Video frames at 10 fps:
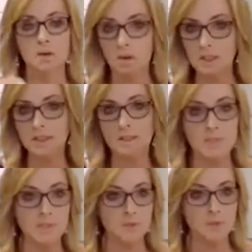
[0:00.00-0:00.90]
calling them
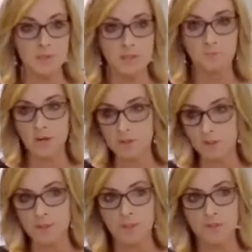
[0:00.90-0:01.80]
as soon as they
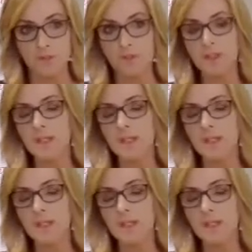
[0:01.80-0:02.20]
registered